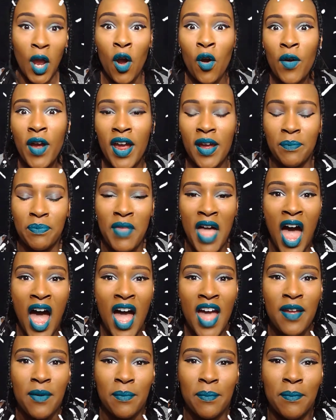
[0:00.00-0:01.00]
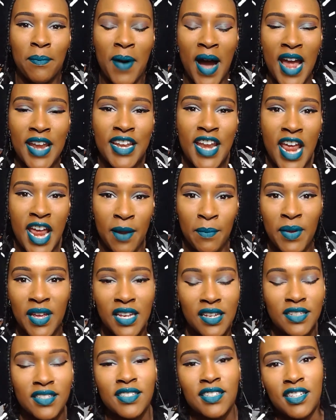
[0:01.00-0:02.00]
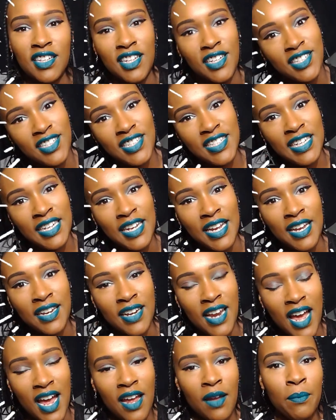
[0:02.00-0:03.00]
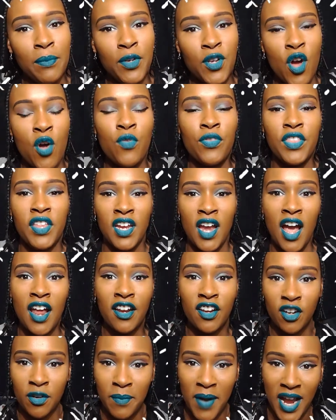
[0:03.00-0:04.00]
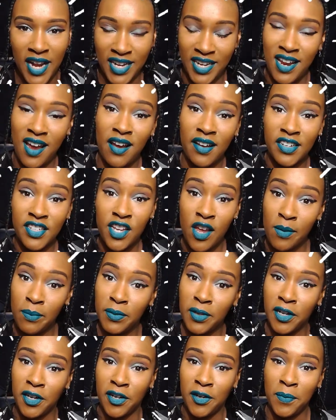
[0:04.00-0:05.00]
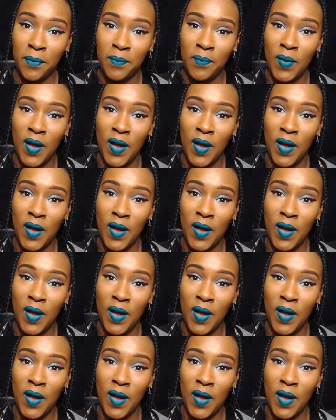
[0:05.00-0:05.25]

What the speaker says: Okay, hi, my name is Lindsay and I'm Don't Think on It Hermione on Tumblr.